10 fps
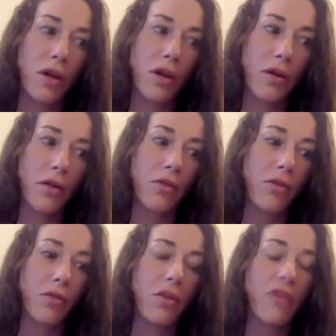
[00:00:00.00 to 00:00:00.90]
the
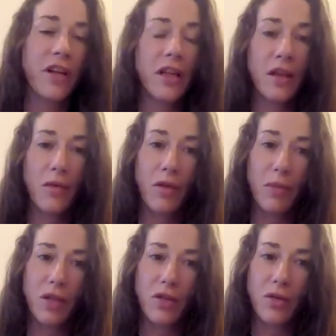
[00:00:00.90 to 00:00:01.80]
through the funding that we've
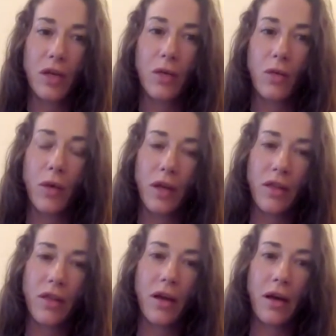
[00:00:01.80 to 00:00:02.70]
been doing with
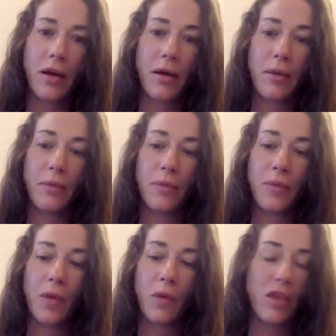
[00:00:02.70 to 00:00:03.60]
um,
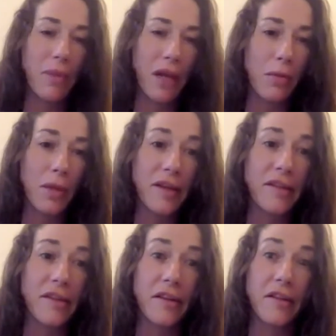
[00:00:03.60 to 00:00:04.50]
with the Better
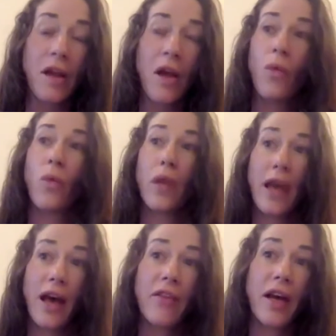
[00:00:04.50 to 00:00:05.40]
Places, we
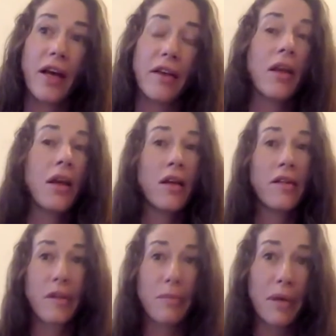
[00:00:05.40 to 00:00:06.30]
have had
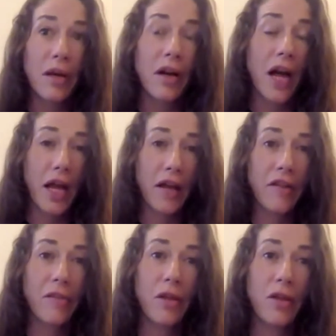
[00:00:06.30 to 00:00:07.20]
some bigger and
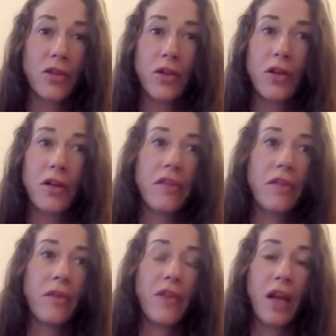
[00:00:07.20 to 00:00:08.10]
smaller donors,
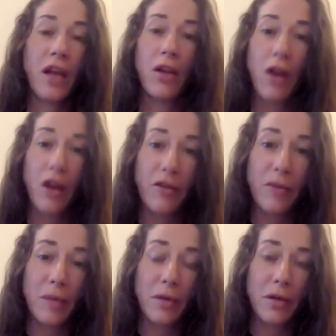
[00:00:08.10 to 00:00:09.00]
and we've had a lot of
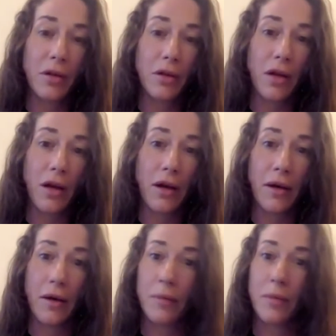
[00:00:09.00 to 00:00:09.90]
people,
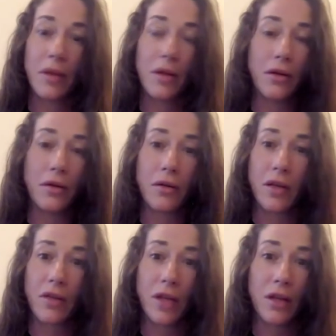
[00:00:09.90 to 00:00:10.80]
um, you know,
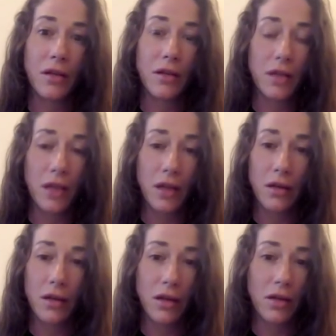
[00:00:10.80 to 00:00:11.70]
giving little,
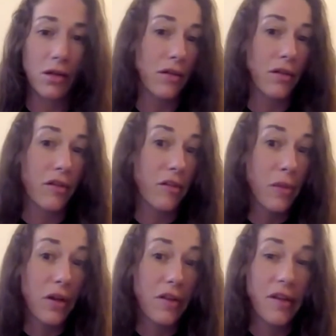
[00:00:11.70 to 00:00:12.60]
little,
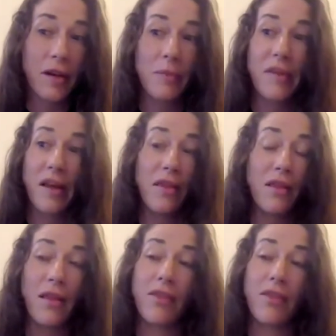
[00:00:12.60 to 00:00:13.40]
small sums, and